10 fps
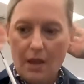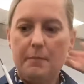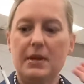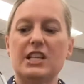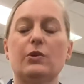
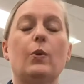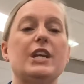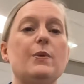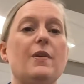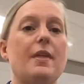because we're
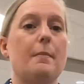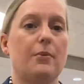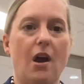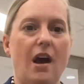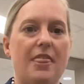working with a
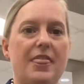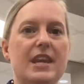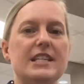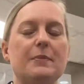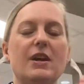broth.
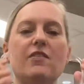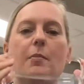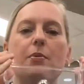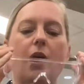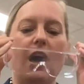Anytime we have a
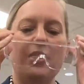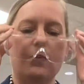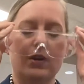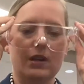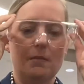broth,
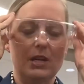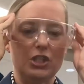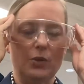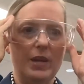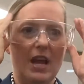we're going to make
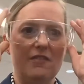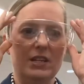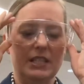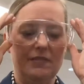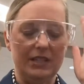sure we have our
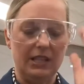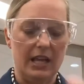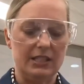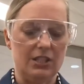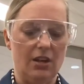safety
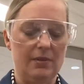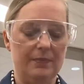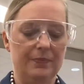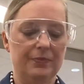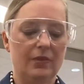glasses on.
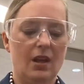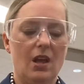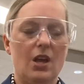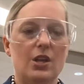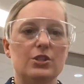
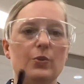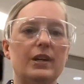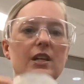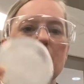So we're going to